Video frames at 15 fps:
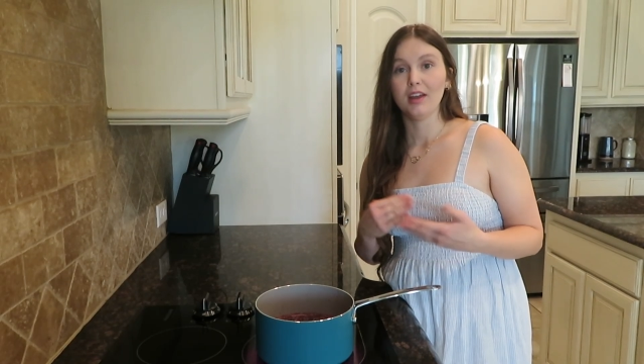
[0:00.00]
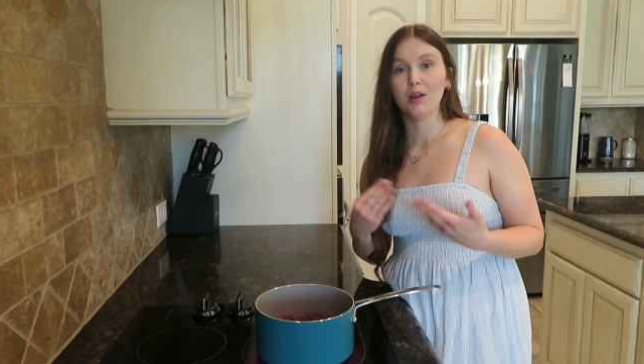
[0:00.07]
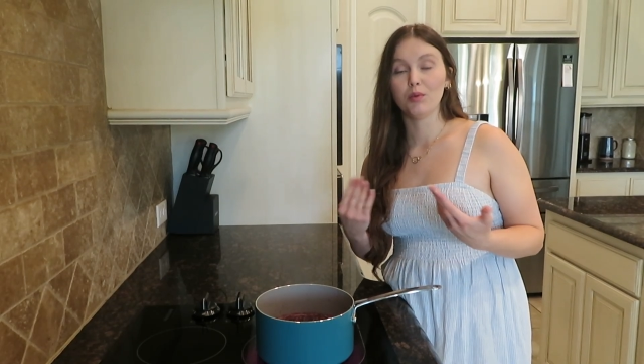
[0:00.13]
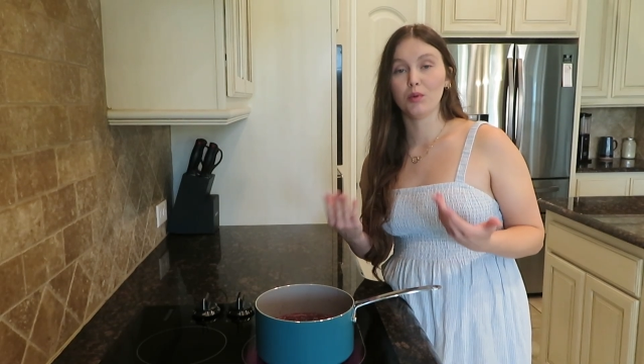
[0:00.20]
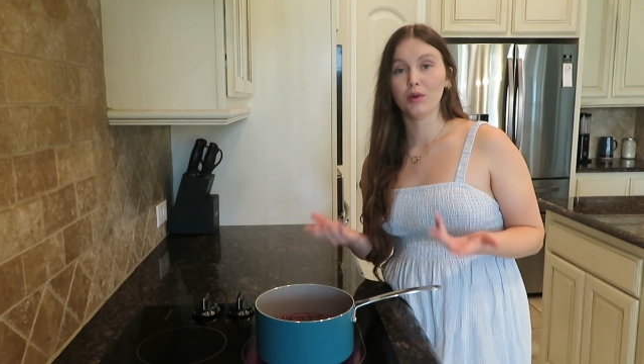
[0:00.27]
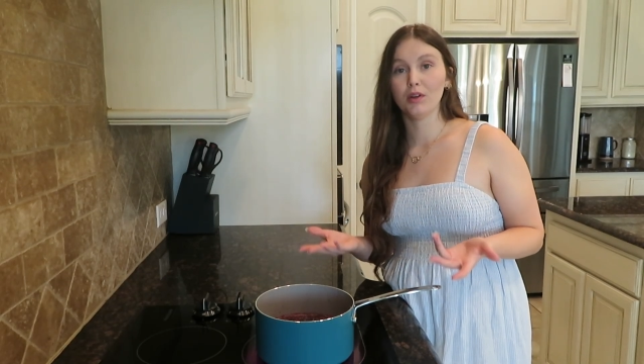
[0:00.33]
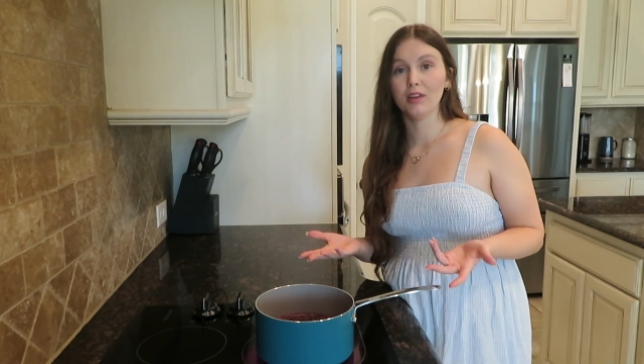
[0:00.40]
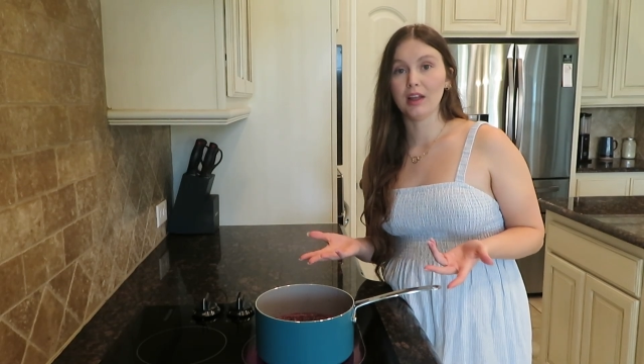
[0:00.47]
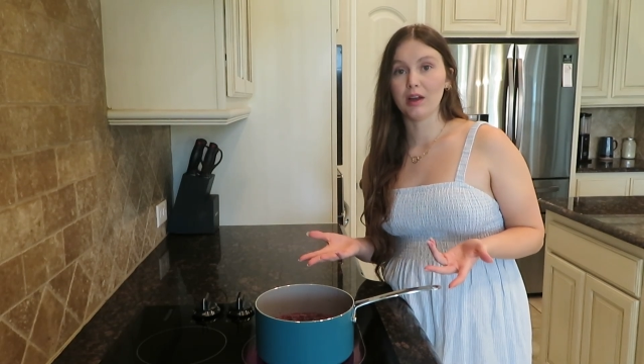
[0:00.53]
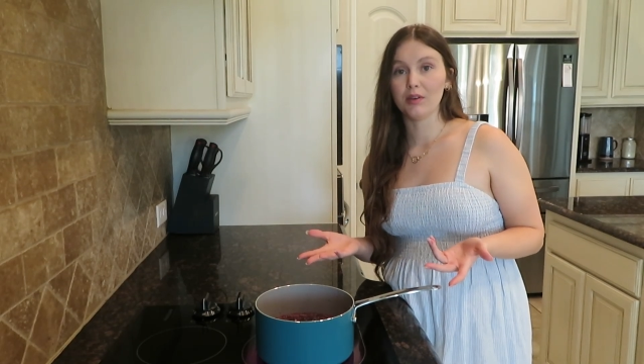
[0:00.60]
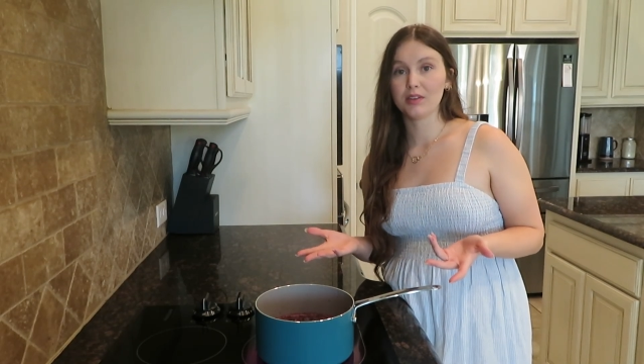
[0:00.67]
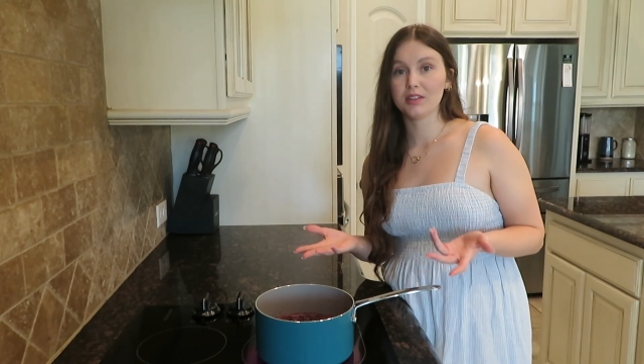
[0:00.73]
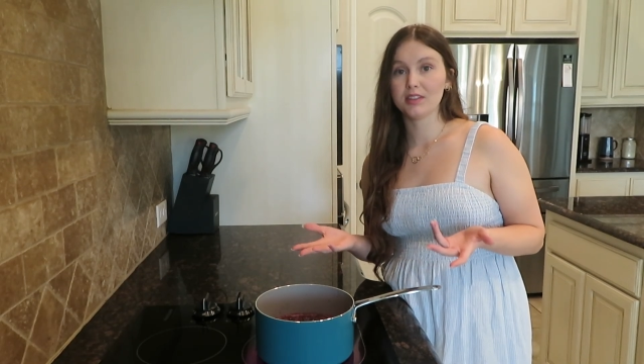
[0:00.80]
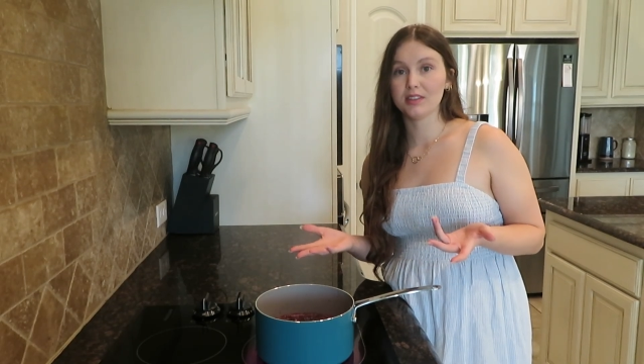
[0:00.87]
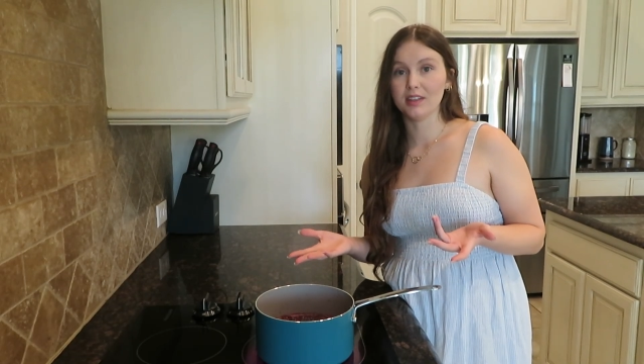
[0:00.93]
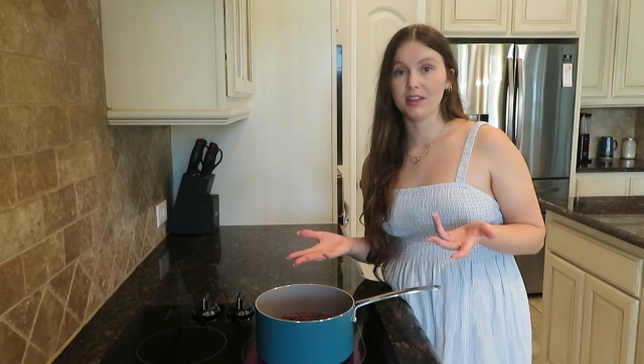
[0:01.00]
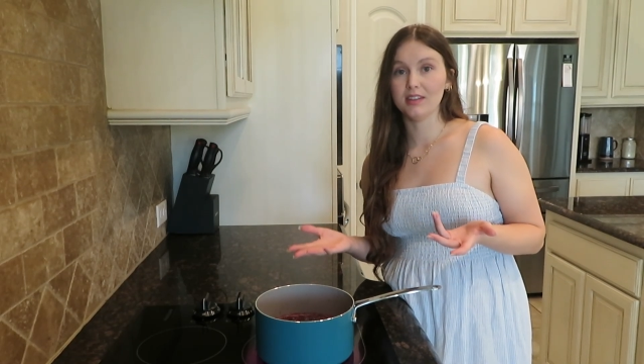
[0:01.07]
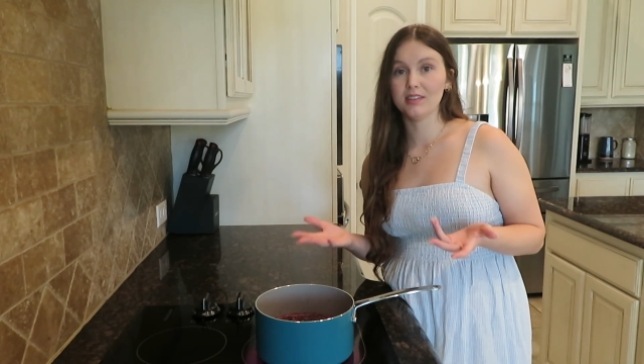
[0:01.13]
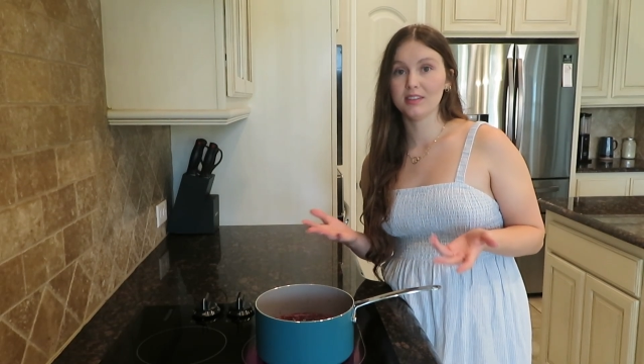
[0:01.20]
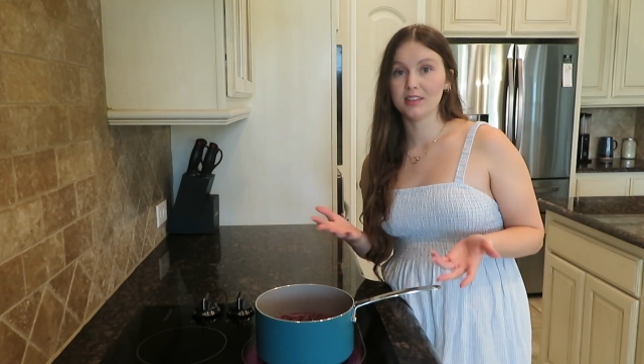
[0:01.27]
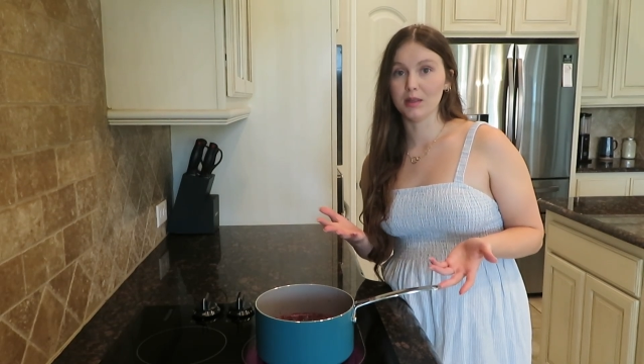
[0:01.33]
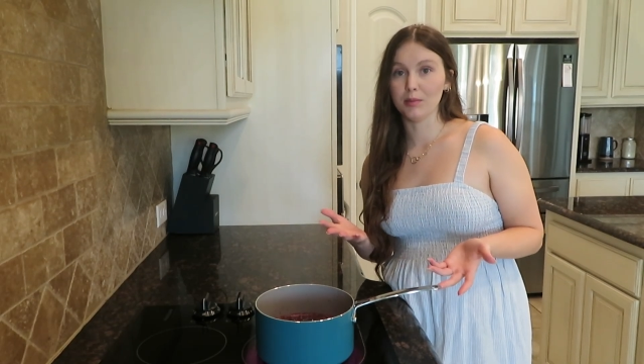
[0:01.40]
and we'll allow it to sit
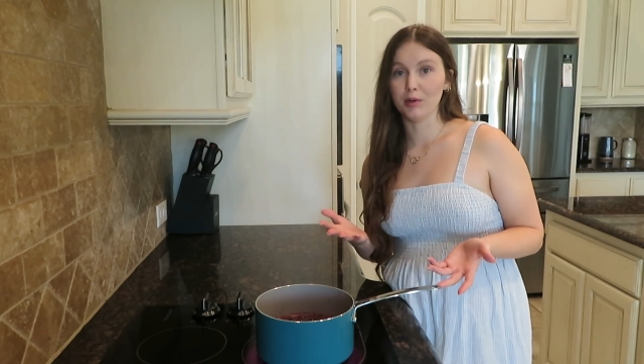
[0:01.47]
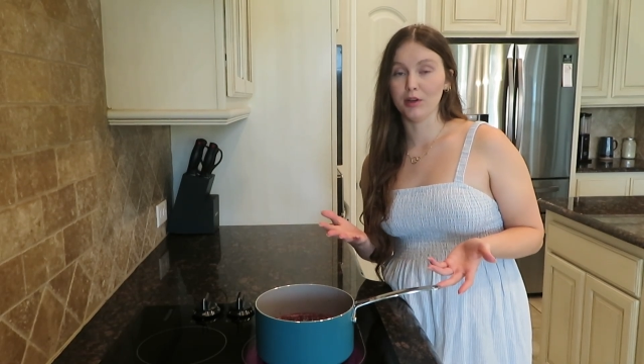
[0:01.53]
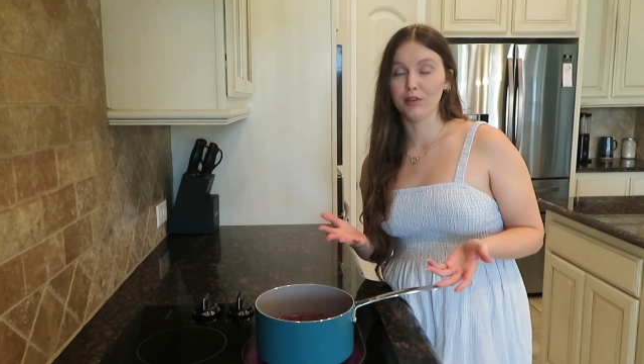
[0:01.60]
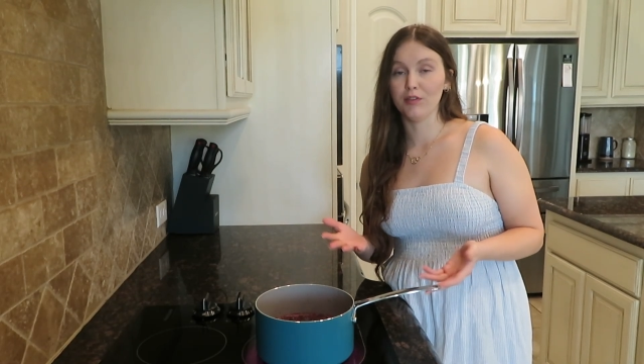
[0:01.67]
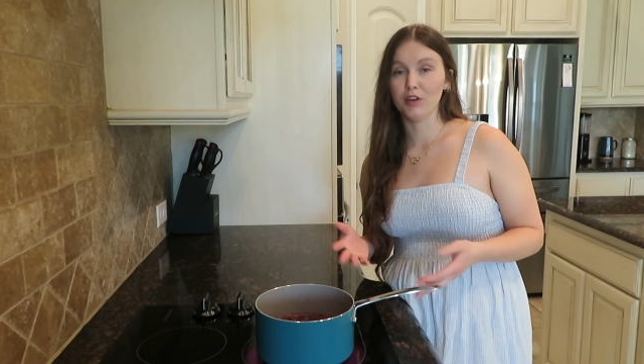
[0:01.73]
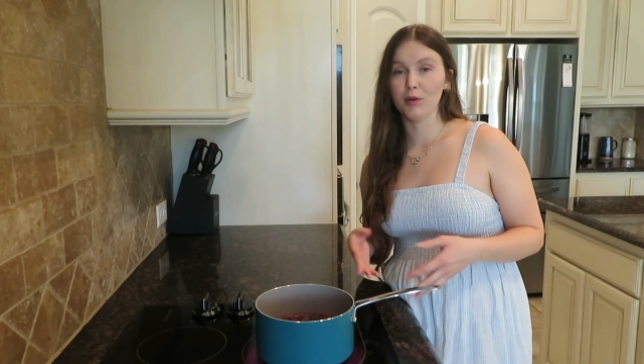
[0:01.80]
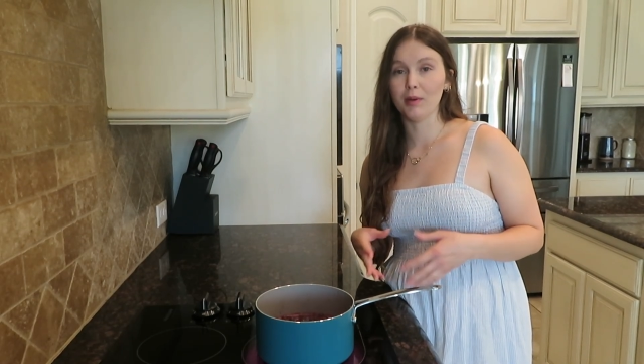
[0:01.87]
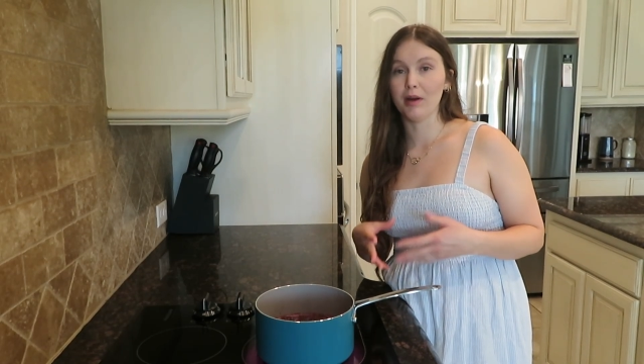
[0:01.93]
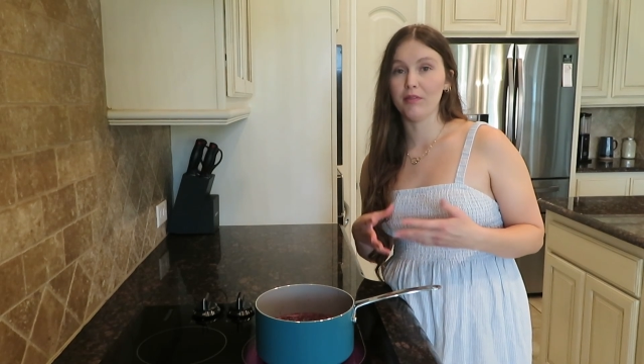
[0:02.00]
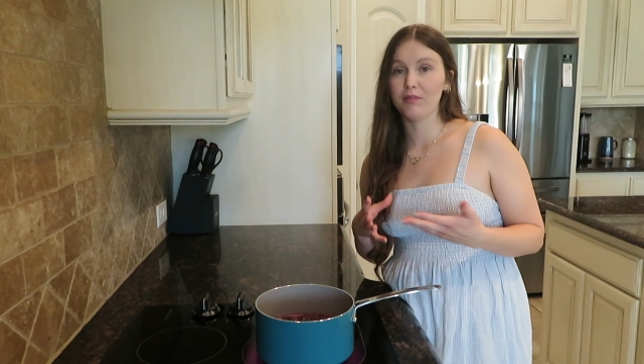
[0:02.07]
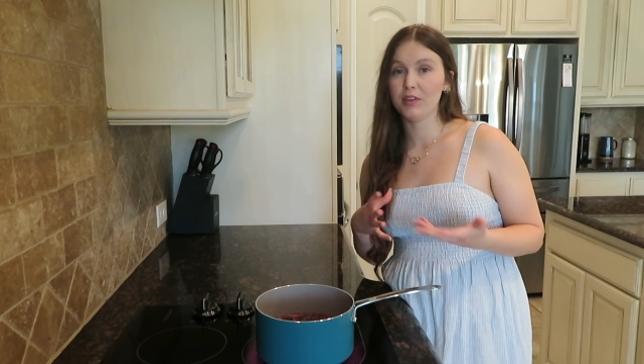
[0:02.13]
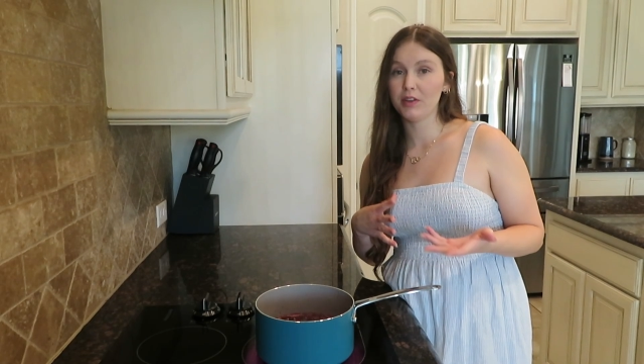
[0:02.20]
and simmer for about